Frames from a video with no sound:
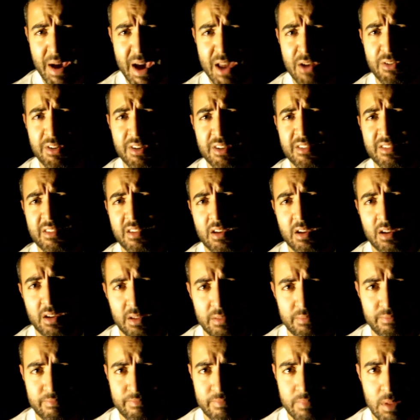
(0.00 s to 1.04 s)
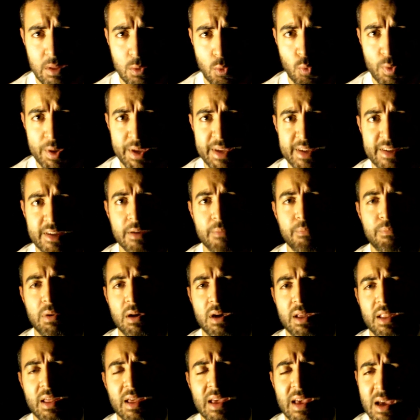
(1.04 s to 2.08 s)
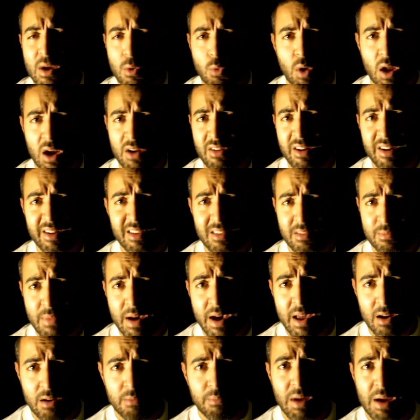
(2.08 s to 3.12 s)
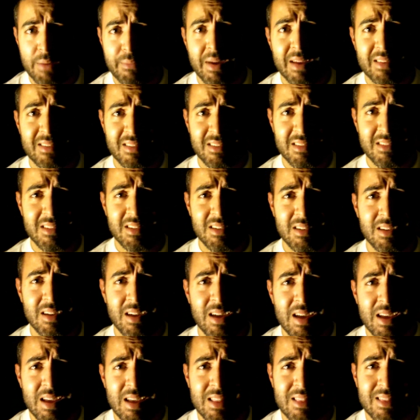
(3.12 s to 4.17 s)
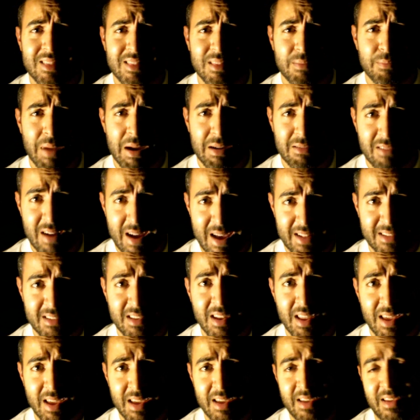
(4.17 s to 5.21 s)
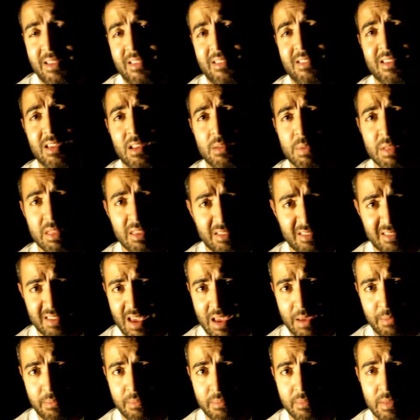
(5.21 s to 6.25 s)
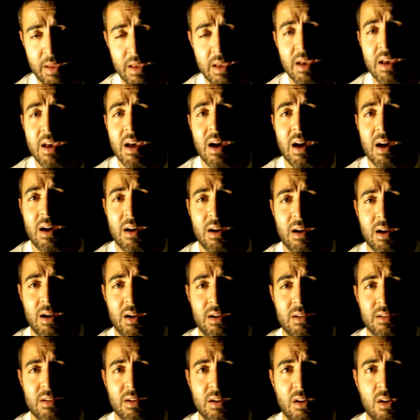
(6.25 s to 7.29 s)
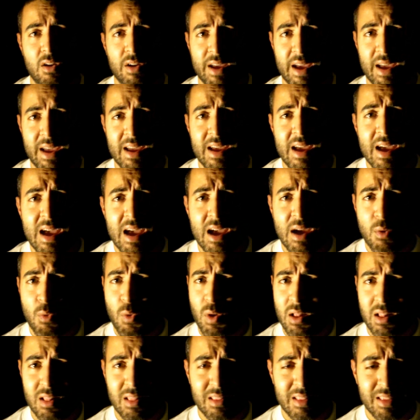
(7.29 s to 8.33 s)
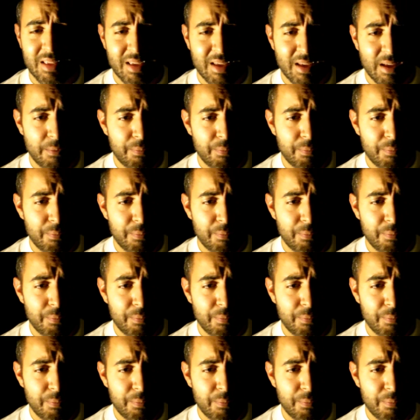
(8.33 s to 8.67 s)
the battery's weak, but whatever, it doesn't matter. My message, my rant today is going to be the same. Okay, well,